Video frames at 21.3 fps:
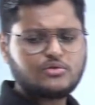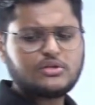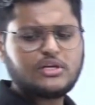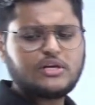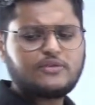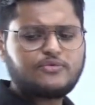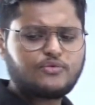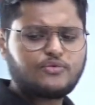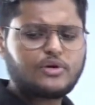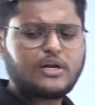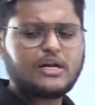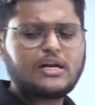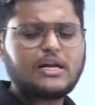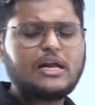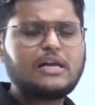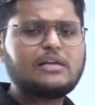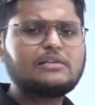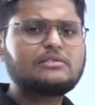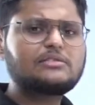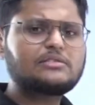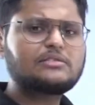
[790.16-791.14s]
know that food
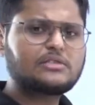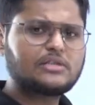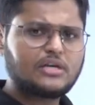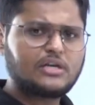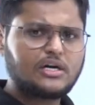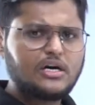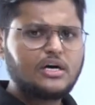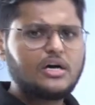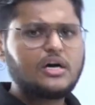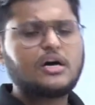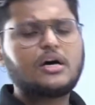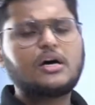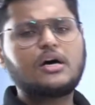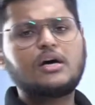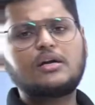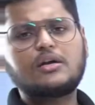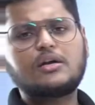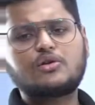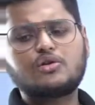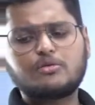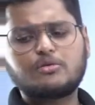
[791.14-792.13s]
analyst
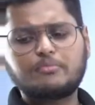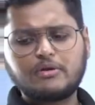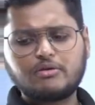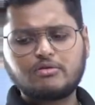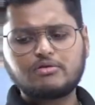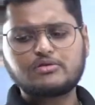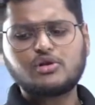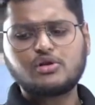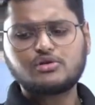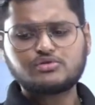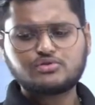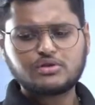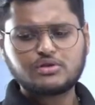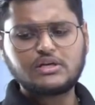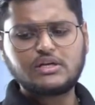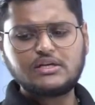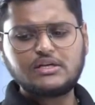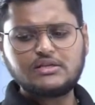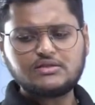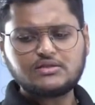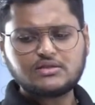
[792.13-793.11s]
recruitment was also
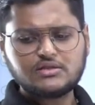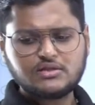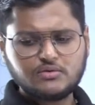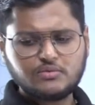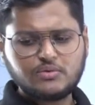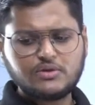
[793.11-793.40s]
released